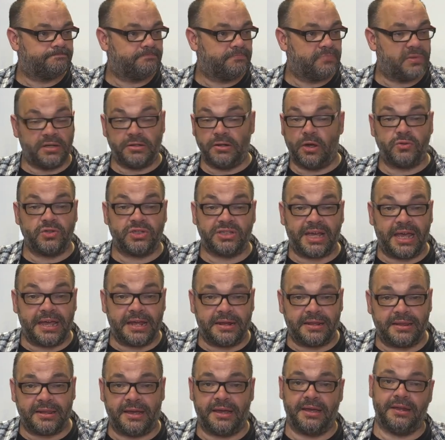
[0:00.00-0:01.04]
they don't say
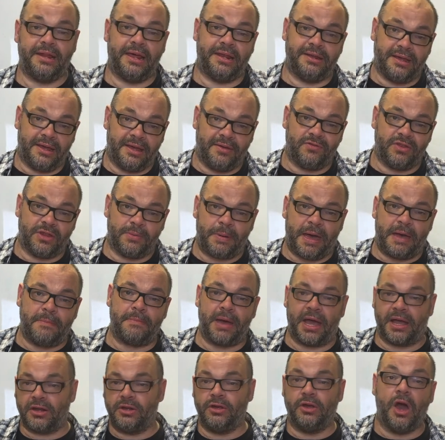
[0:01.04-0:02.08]
anything, and then they give you the pen
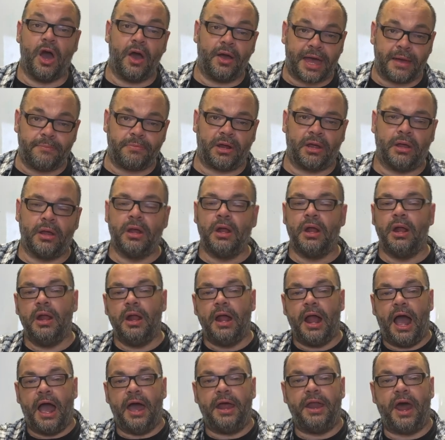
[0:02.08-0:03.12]
back, and you go, okay, but,"
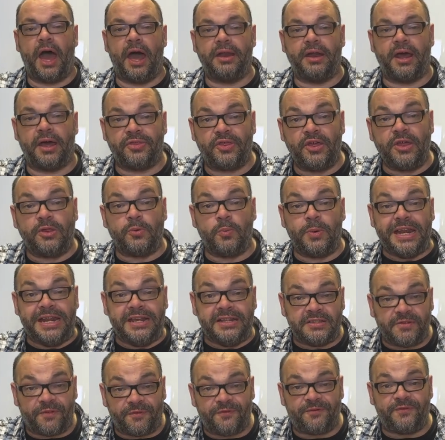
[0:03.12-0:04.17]
And and I think that we
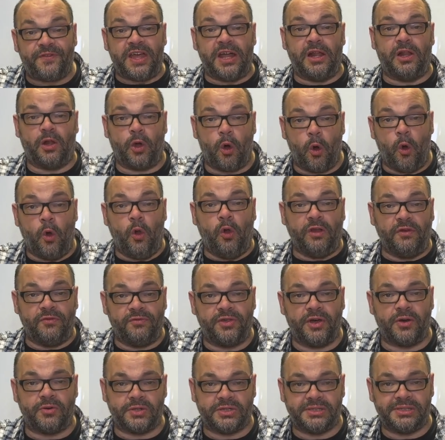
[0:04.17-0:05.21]
need to fill all of
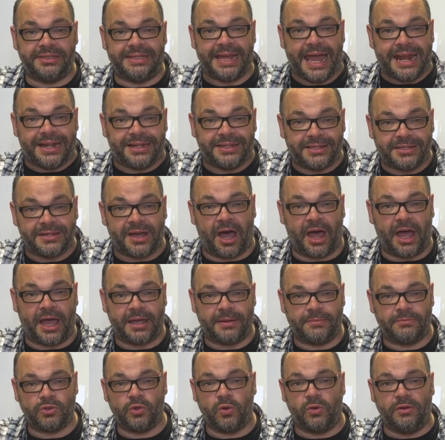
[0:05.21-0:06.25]
those dead
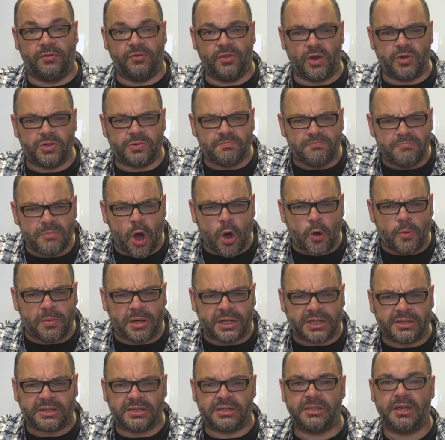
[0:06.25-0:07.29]
times, all of those
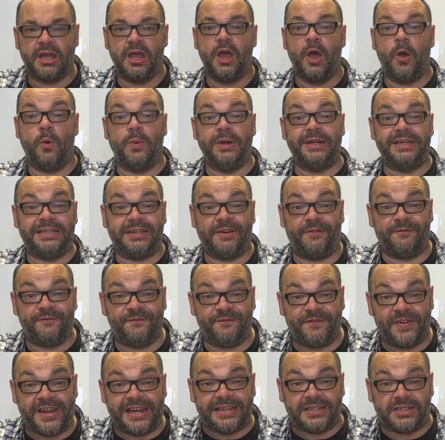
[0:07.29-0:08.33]
moments. We need to
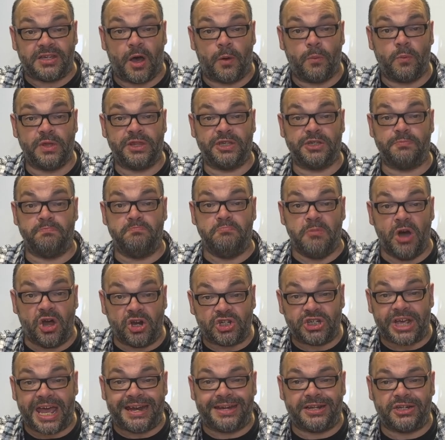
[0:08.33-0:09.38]
fill it up with as
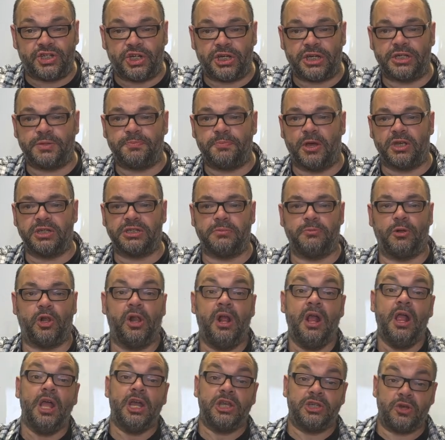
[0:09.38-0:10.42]
much energy as possible.
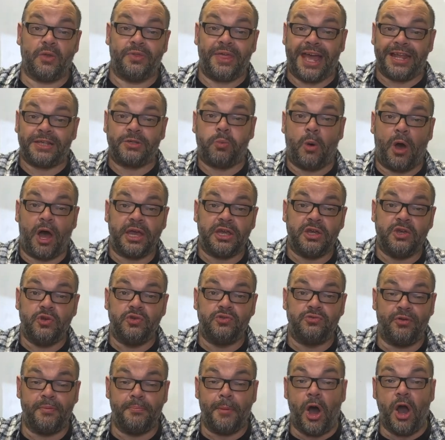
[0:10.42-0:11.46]
So that's what I
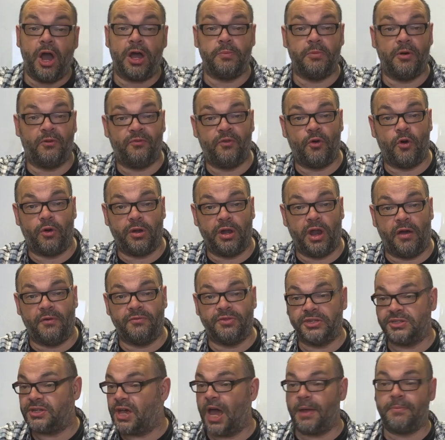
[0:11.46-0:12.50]
use Remarkable for a lot of
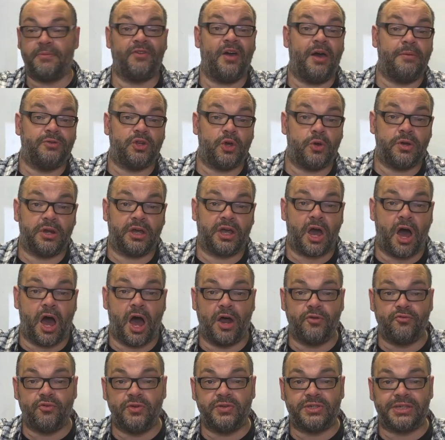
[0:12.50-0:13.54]
the time. If I'm doing a
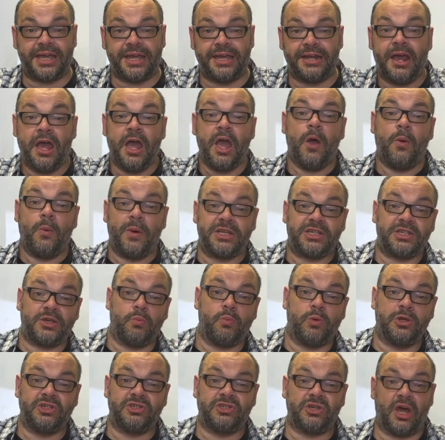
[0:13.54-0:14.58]
card routine where
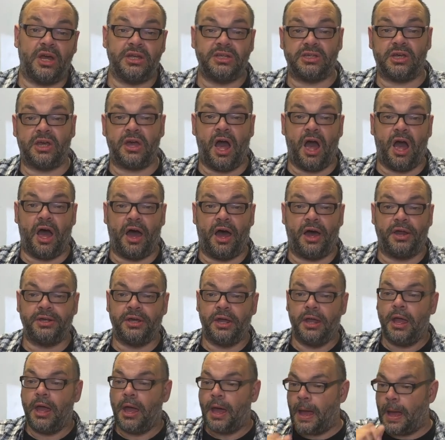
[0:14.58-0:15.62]
someone signs a card,
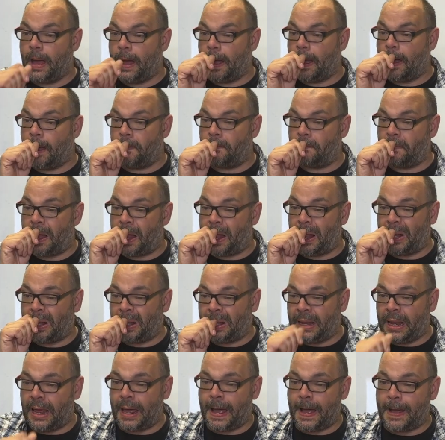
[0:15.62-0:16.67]
um,
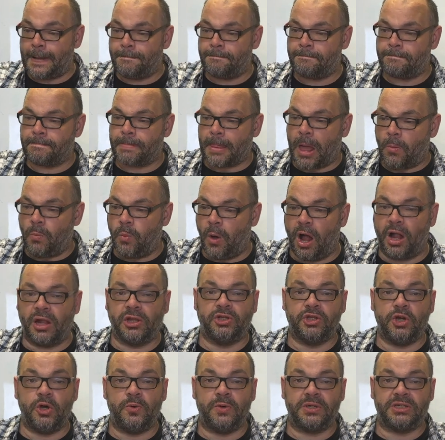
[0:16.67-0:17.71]
I'll um, what I'll
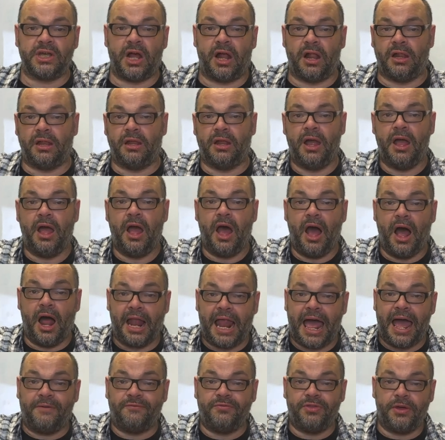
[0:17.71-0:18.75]
do is I'll I'll
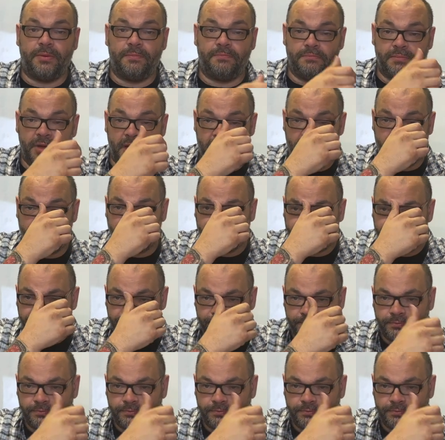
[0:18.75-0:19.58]
have them. Um,